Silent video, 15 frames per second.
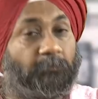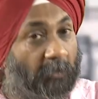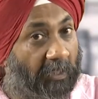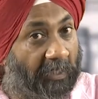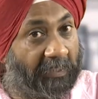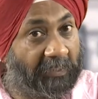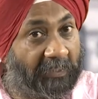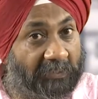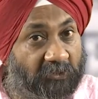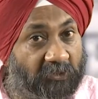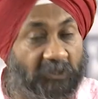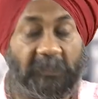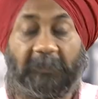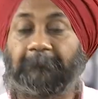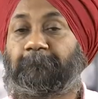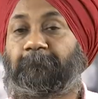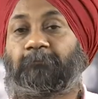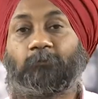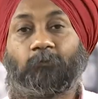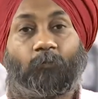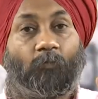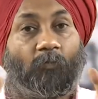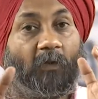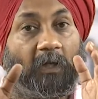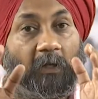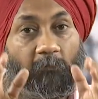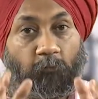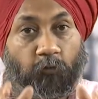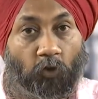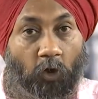I can see
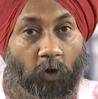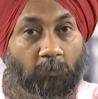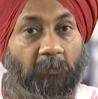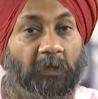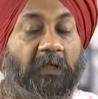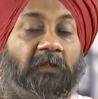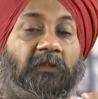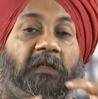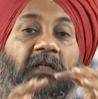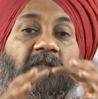from the